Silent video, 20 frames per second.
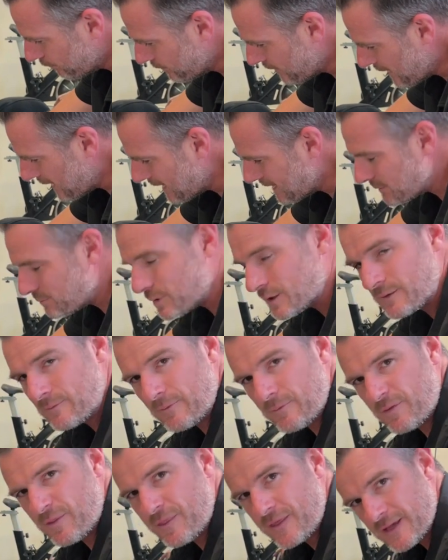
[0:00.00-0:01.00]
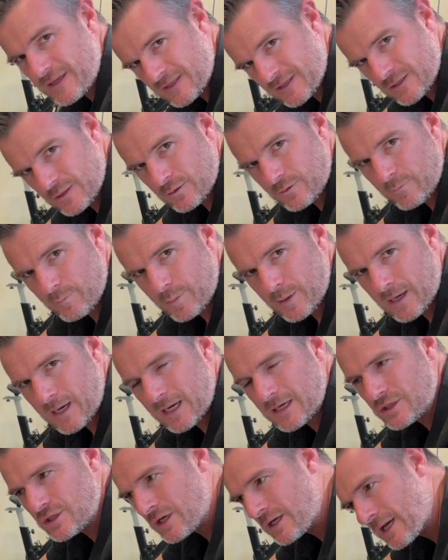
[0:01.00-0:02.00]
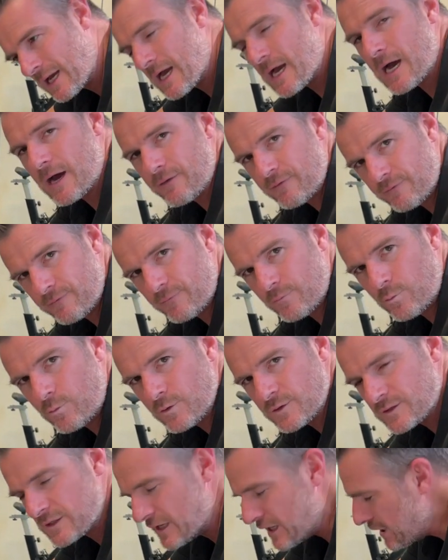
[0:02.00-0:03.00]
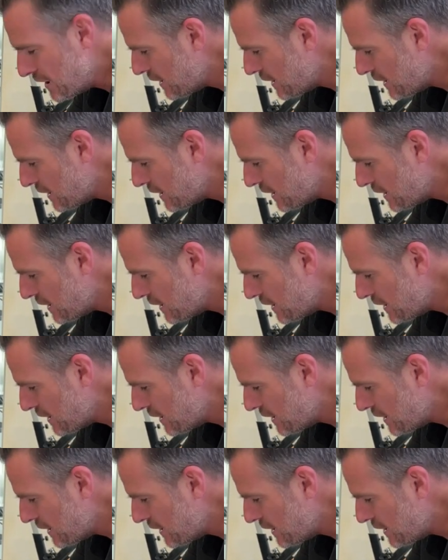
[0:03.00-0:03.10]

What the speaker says: range, but this sort of pain she can't force.